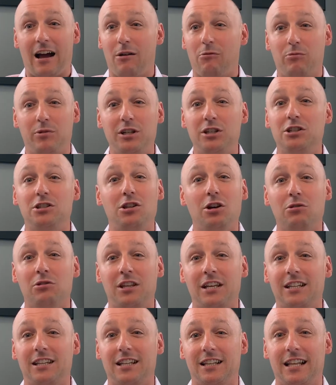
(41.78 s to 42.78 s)
we just don't
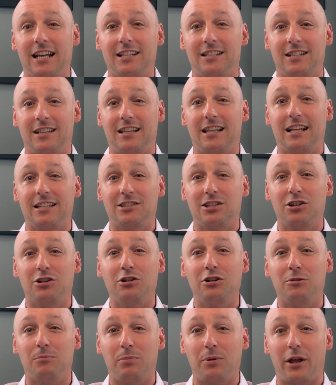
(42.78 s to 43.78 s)
think that that's a
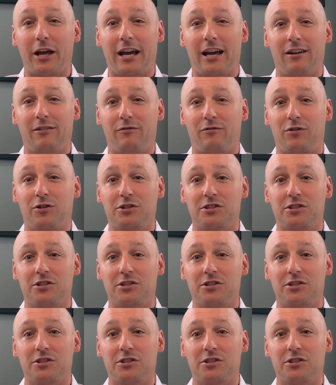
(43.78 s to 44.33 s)
good plan for